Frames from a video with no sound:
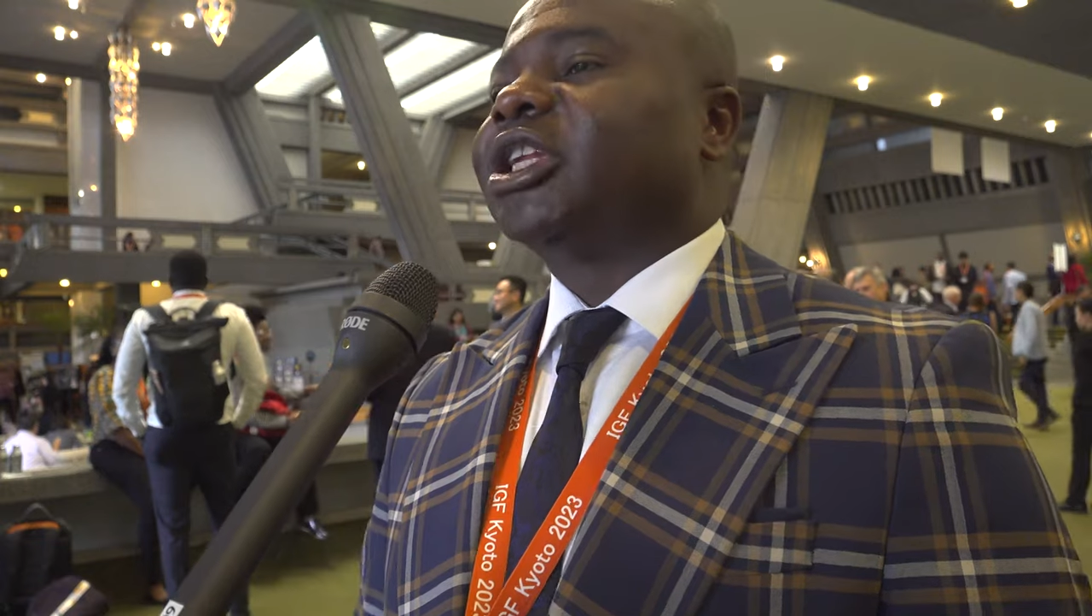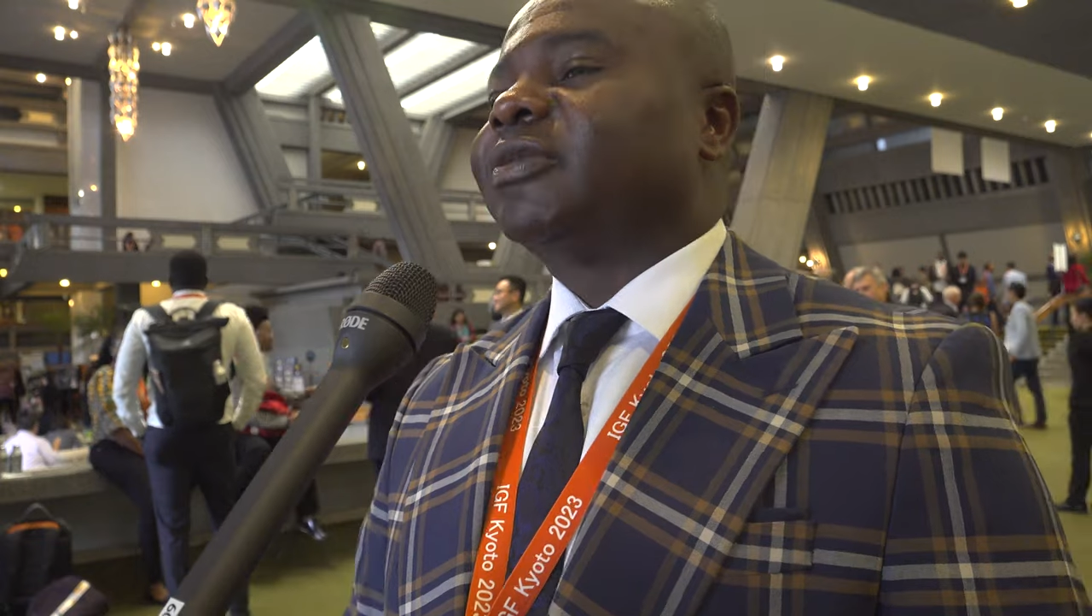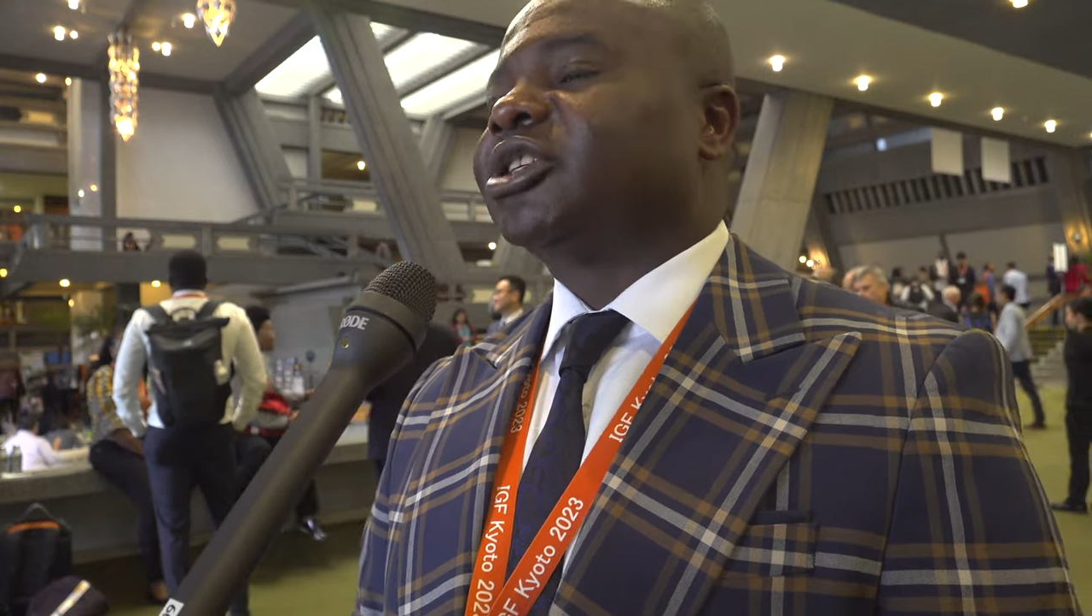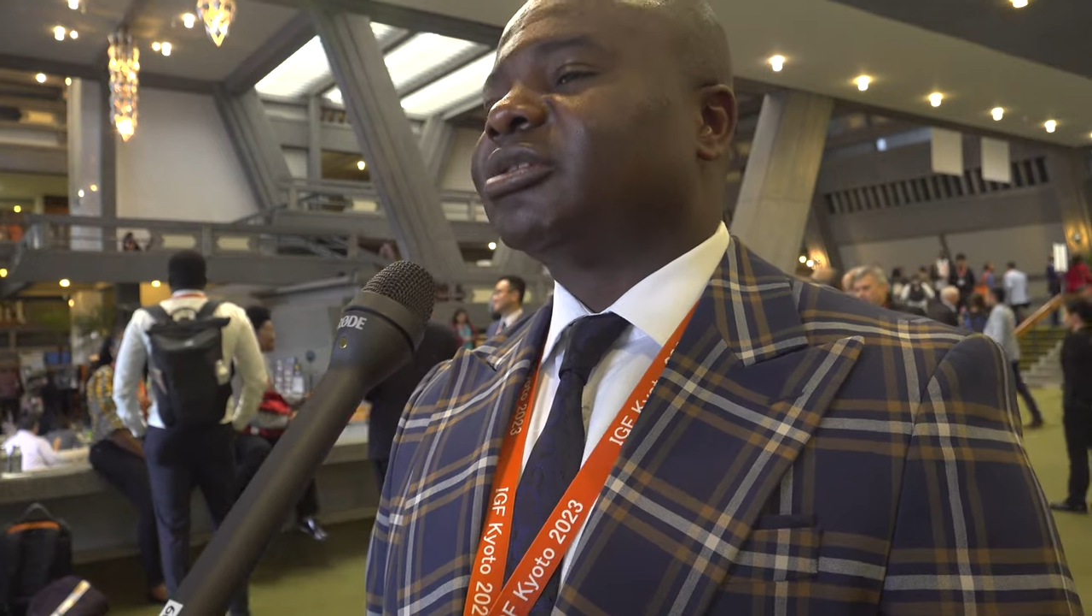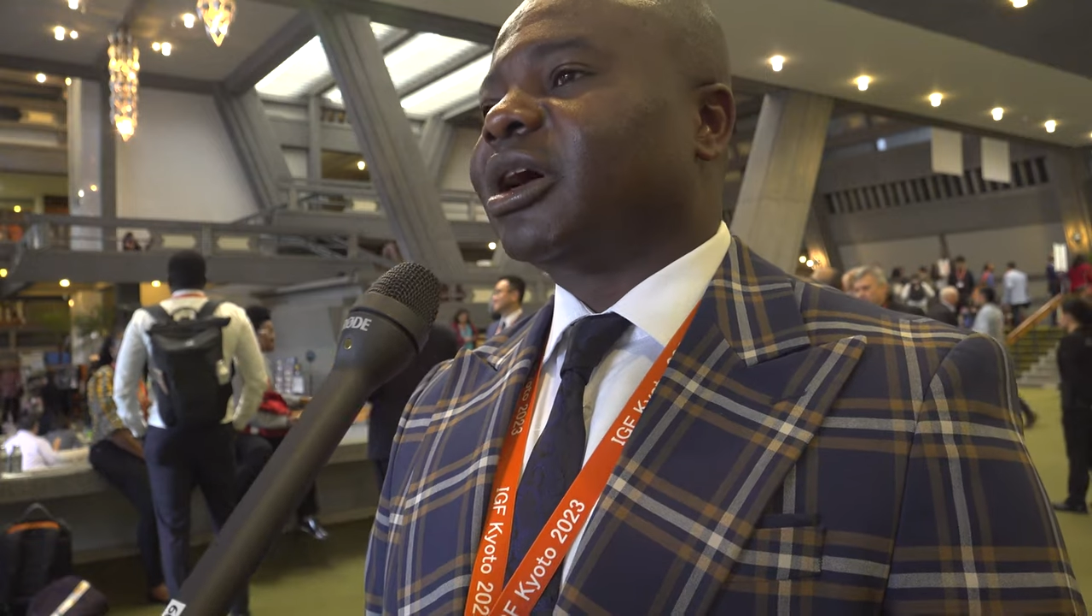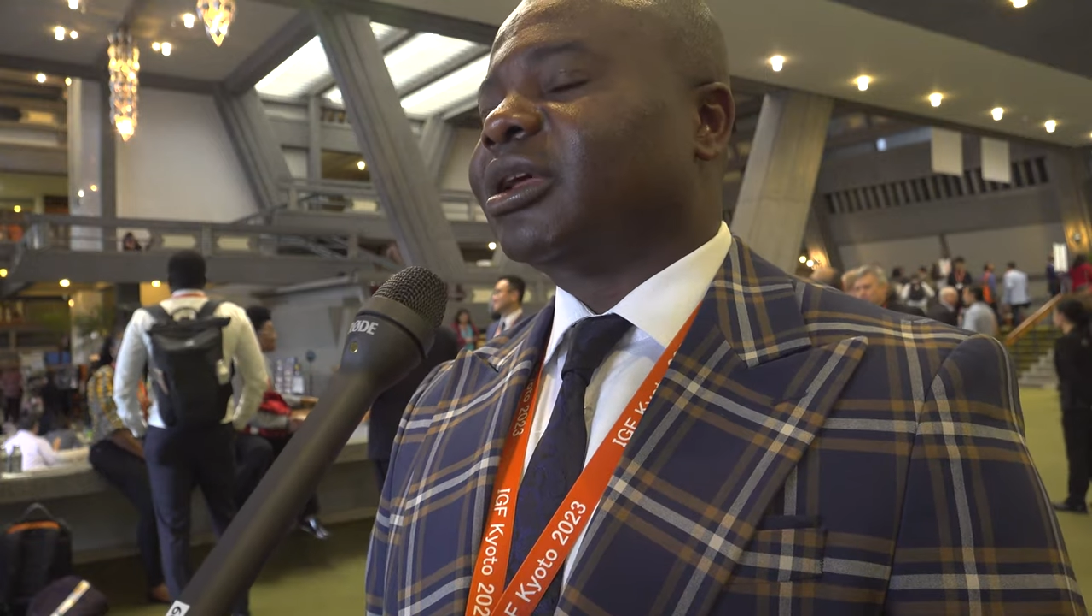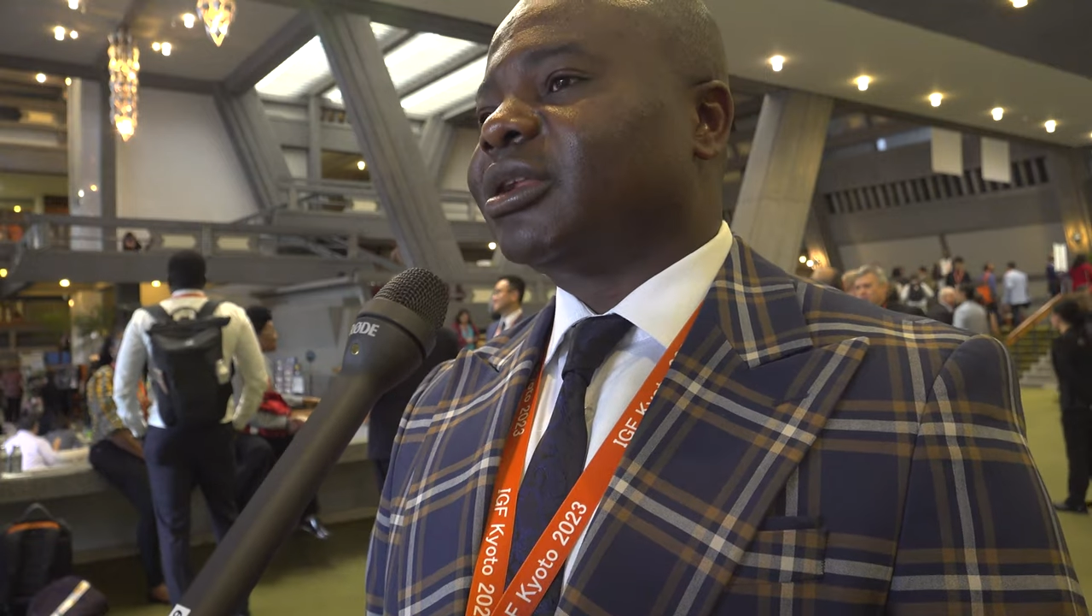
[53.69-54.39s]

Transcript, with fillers: artificial